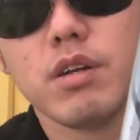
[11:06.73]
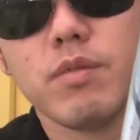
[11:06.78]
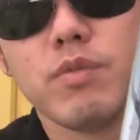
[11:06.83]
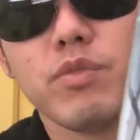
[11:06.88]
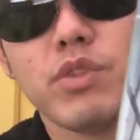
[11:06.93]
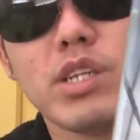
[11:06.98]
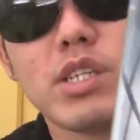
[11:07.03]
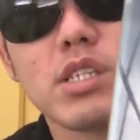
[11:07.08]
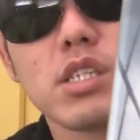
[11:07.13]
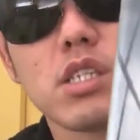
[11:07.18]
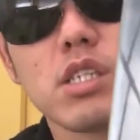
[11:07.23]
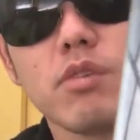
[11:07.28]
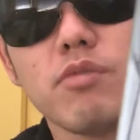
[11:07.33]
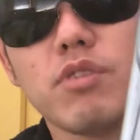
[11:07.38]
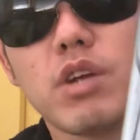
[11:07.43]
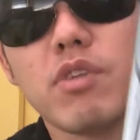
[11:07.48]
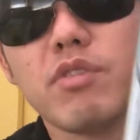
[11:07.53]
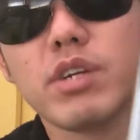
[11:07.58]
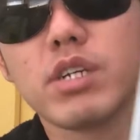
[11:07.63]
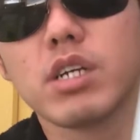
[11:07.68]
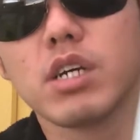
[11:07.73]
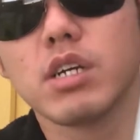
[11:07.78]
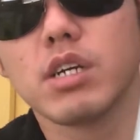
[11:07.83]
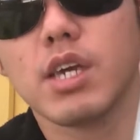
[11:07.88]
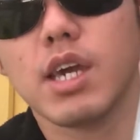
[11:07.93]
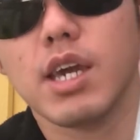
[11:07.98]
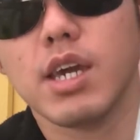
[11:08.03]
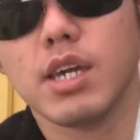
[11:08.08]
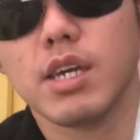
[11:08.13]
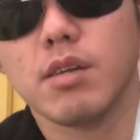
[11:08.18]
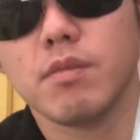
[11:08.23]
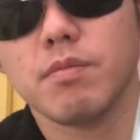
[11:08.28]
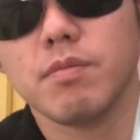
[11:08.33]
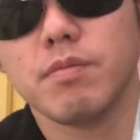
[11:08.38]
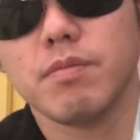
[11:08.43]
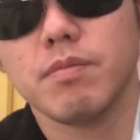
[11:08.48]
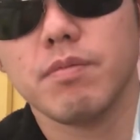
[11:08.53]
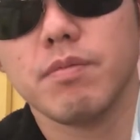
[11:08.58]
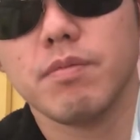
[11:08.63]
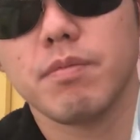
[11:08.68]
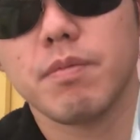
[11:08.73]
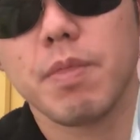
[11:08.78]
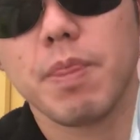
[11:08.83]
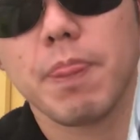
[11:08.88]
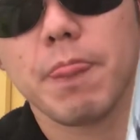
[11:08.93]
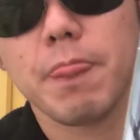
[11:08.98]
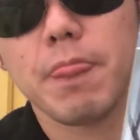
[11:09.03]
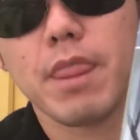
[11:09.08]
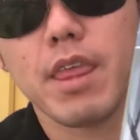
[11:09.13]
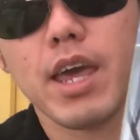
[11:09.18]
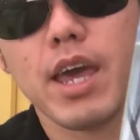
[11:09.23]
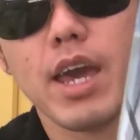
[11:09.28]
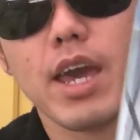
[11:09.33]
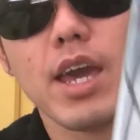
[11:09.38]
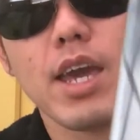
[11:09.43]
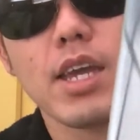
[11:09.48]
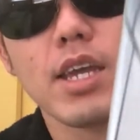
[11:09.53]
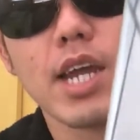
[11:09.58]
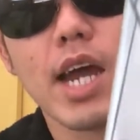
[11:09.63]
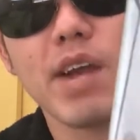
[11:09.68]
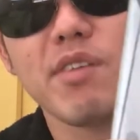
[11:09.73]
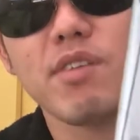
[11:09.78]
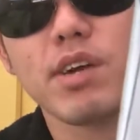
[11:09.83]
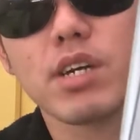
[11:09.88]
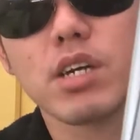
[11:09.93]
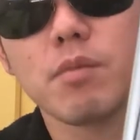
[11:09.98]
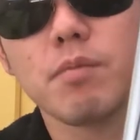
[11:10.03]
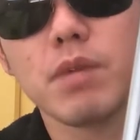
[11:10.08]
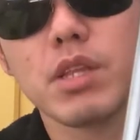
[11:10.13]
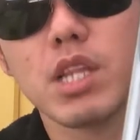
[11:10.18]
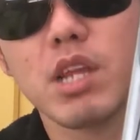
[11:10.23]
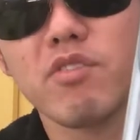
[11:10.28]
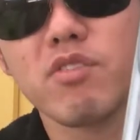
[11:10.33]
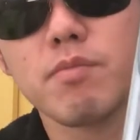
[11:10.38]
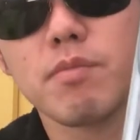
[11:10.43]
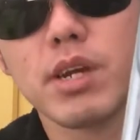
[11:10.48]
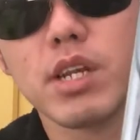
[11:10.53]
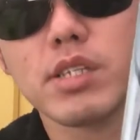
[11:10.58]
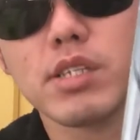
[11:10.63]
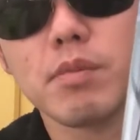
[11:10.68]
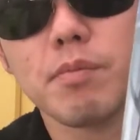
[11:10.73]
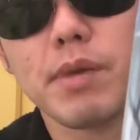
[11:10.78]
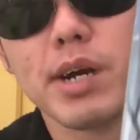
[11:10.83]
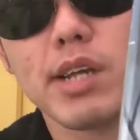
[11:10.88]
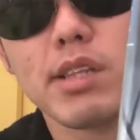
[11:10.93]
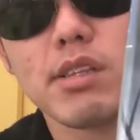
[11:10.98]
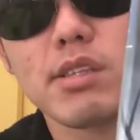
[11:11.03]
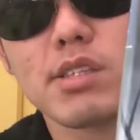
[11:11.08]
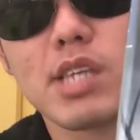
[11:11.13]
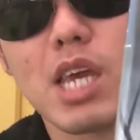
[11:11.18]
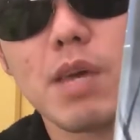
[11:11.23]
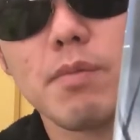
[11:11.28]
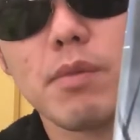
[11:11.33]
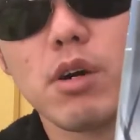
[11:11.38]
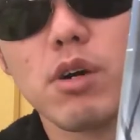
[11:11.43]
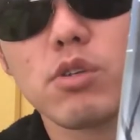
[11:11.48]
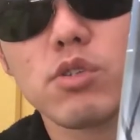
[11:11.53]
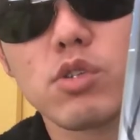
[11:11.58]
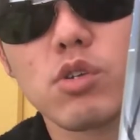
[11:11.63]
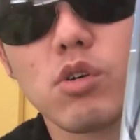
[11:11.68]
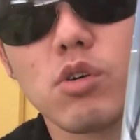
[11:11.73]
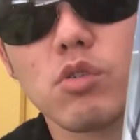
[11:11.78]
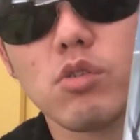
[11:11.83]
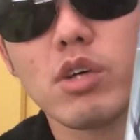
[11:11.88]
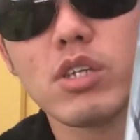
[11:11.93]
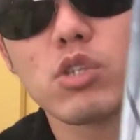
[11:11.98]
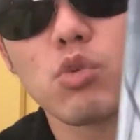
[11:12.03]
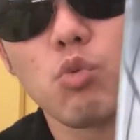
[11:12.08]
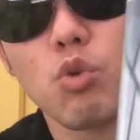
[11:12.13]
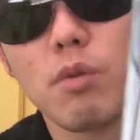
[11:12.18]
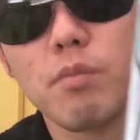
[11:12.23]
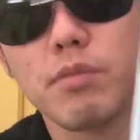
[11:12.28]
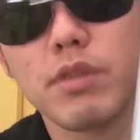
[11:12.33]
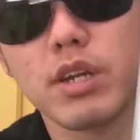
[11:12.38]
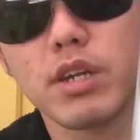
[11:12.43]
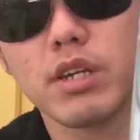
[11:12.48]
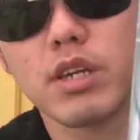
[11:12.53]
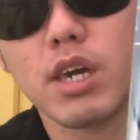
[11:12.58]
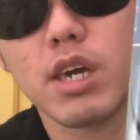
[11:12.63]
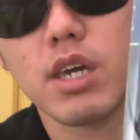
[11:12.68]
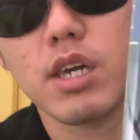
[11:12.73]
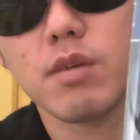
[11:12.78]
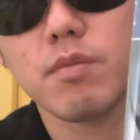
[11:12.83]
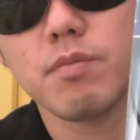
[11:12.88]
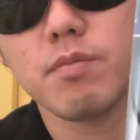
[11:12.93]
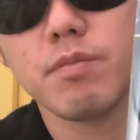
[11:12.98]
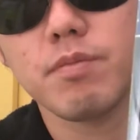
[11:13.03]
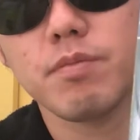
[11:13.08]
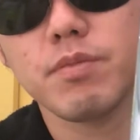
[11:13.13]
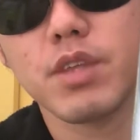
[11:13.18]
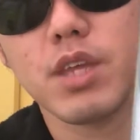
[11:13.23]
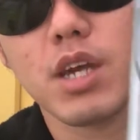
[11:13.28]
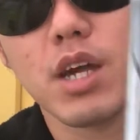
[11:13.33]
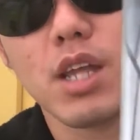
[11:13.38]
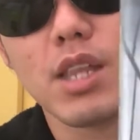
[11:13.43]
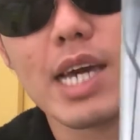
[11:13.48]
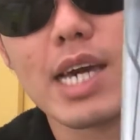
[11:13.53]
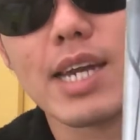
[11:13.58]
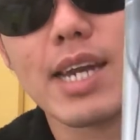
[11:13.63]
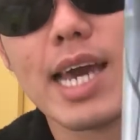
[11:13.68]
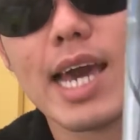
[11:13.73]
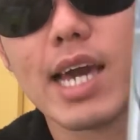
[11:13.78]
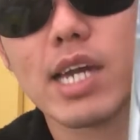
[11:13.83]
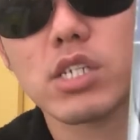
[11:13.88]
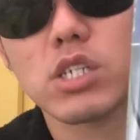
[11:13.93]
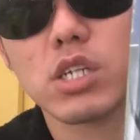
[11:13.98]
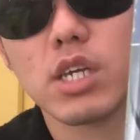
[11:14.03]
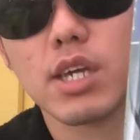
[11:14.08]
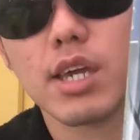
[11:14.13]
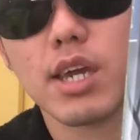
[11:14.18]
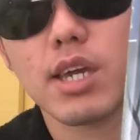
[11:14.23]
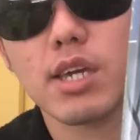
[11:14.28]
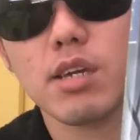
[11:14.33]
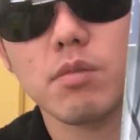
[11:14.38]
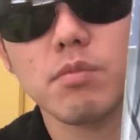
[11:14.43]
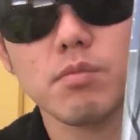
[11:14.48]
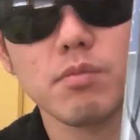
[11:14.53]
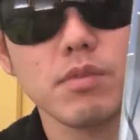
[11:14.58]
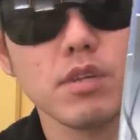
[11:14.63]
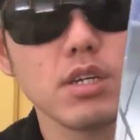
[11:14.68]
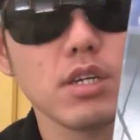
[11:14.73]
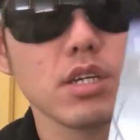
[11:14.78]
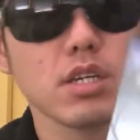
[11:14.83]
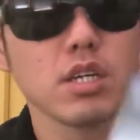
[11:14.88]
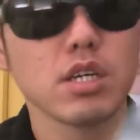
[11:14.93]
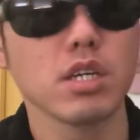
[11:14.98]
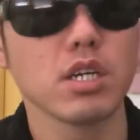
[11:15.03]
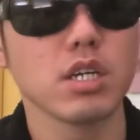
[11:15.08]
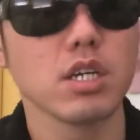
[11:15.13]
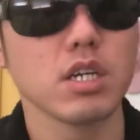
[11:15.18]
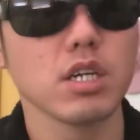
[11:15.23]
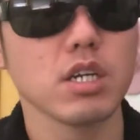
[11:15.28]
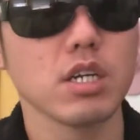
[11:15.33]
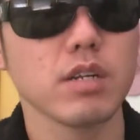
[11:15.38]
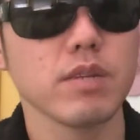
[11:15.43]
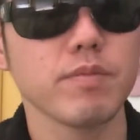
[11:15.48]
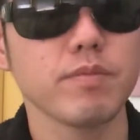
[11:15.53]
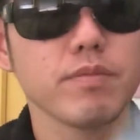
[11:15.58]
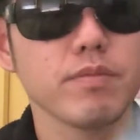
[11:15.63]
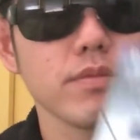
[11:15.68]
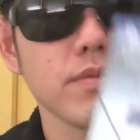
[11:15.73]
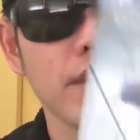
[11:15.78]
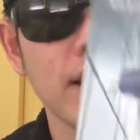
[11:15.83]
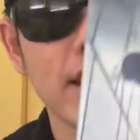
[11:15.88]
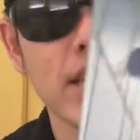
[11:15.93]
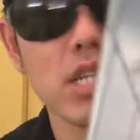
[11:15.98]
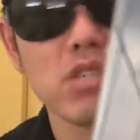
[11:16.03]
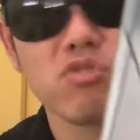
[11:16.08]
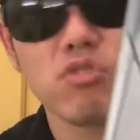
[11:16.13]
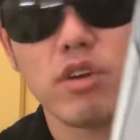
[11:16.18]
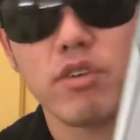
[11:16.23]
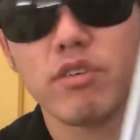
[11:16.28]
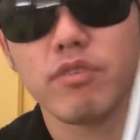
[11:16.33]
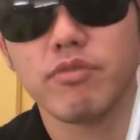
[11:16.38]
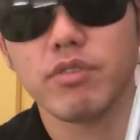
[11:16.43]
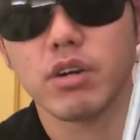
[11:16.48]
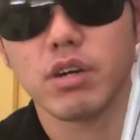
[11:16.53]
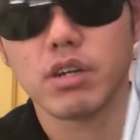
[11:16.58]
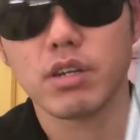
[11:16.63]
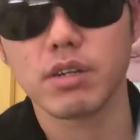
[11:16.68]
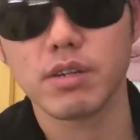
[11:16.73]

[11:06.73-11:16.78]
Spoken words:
This is a very good game, and I recommend everybody to buy this game also. It's a 1-player game, a lot of action game, and it's very fun.